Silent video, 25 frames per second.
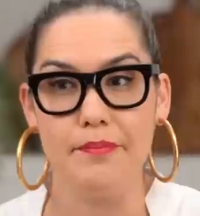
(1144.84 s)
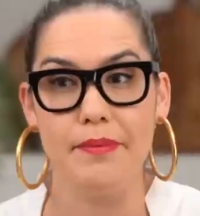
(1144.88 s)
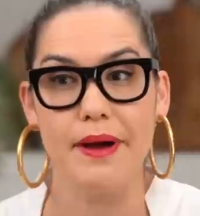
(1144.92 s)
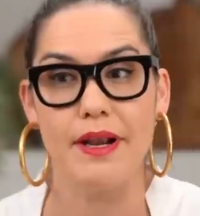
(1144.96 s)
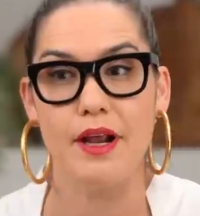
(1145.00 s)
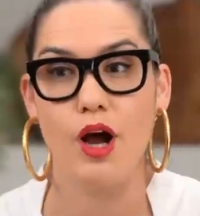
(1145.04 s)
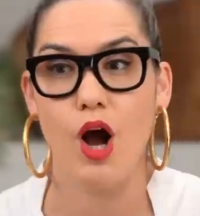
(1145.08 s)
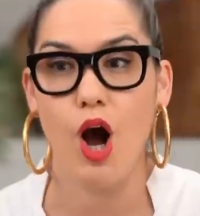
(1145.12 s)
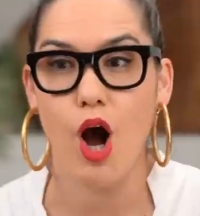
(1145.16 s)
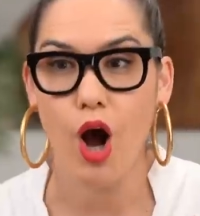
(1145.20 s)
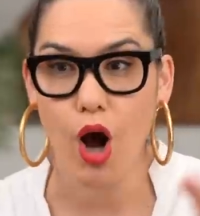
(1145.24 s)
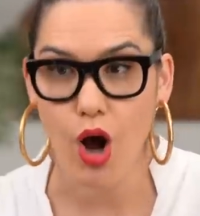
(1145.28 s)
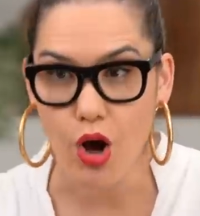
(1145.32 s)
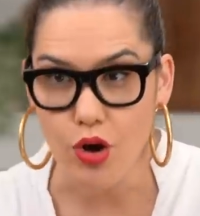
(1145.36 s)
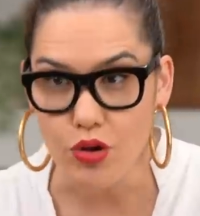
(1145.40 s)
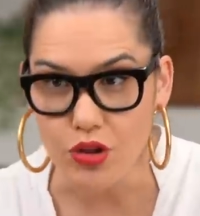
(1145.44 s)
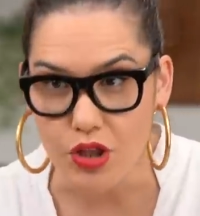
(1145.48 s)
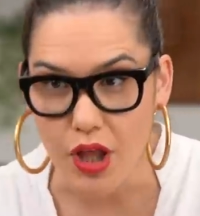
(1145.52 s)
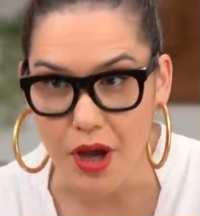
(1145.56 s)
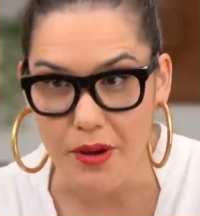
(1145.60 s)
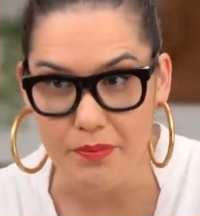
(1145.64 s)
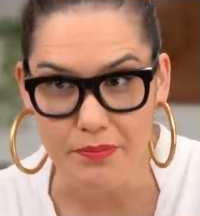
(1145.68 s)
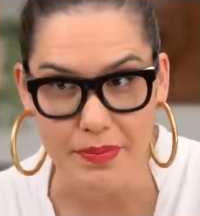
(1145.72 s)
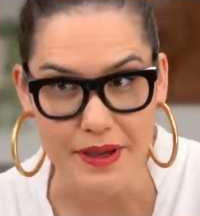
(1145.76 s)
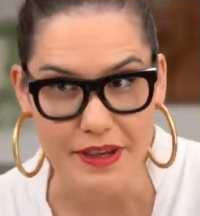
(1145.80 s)
but a whole
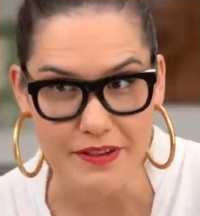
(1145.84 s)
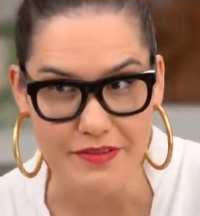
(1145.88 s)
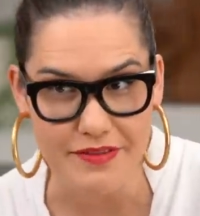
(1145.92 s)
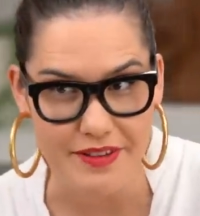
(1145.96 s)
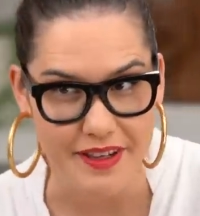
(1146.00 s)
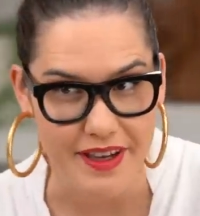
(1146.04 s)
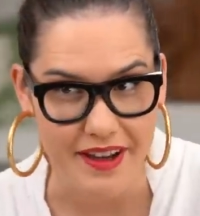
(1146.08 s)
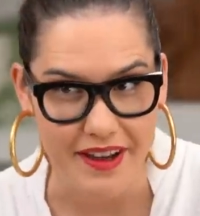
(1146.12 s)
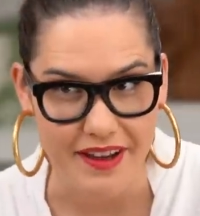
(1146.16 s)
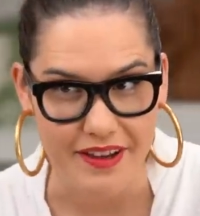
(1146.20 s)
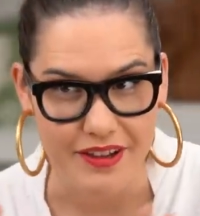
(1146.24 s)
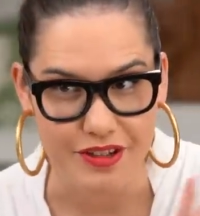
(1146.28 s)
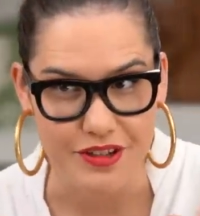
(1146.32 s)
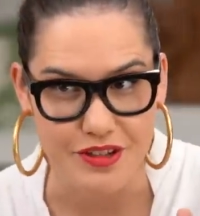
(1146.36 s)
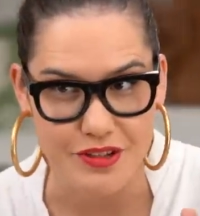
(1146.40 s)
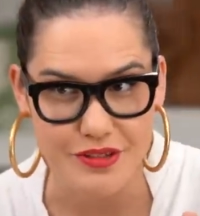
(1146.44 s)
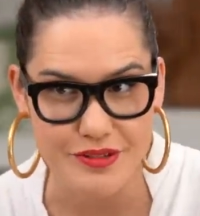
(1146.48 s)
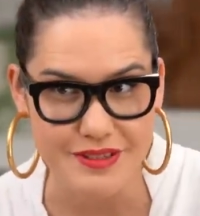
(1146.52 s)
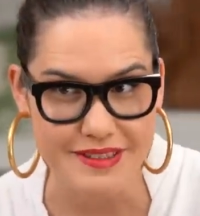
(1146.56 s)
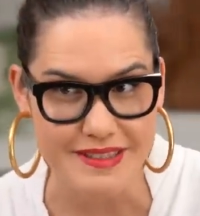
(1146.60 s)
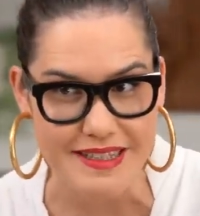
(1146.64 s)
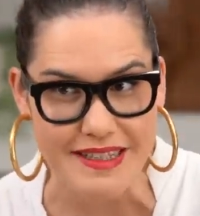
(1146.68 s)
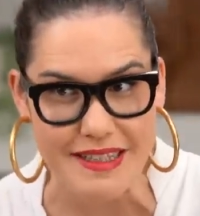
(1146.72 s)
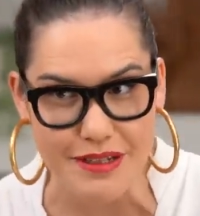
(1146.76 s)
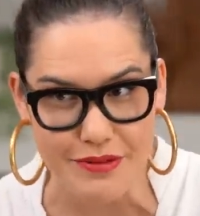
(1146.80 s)
lot beefier. You'll
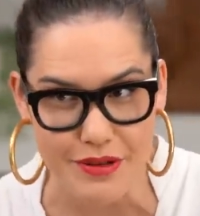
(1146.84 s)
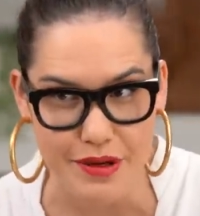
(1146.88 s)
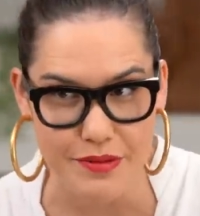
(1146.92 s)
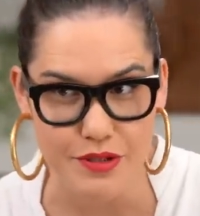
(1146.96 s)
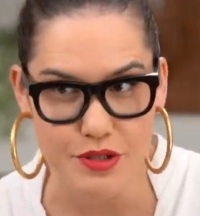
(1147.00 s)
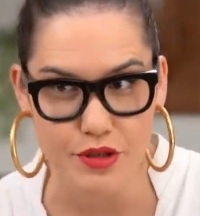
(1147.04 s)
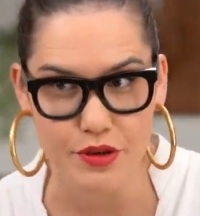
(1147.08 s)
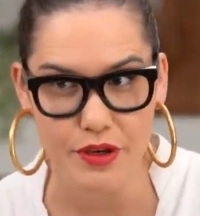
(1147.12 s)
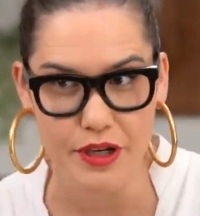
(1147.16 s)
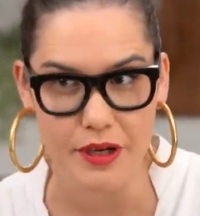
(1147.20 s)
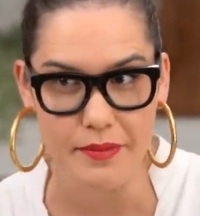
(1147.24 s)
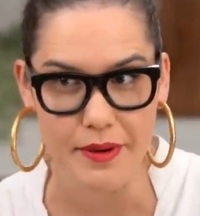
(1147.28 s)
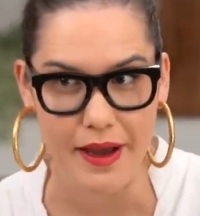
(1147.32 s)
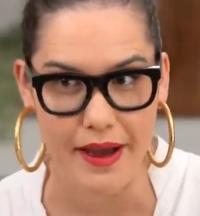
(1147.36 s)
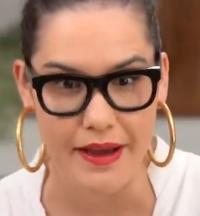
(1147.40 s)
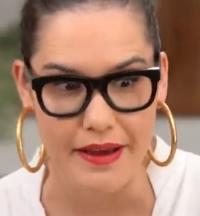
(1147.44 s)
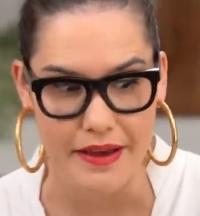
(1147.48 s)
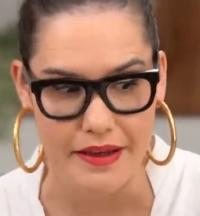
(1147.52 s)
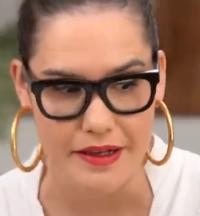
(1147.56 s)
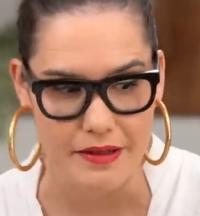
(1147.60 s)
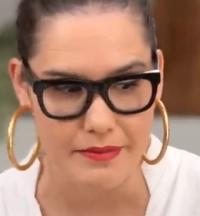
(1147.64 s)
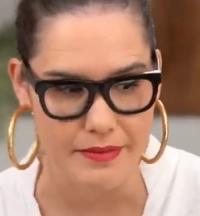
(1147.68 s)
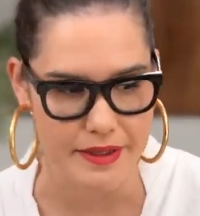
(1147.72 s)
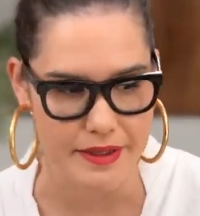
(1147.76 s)
see what I'm talking about in a